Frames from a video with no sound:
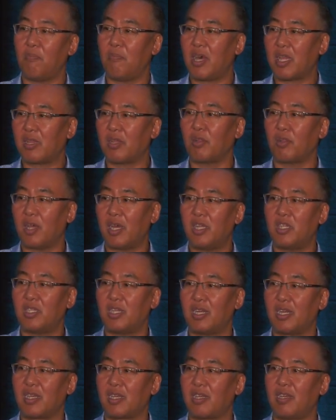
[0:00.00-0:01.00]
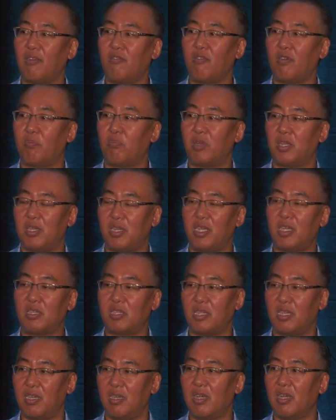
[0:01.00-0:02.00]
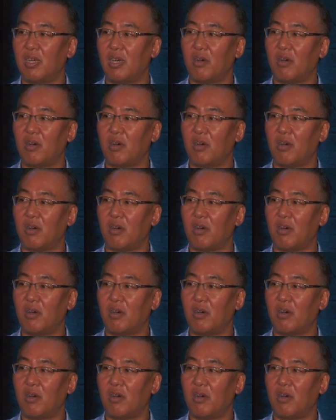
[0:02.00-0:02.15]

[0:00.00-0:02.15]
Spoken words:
methylation and give a prediction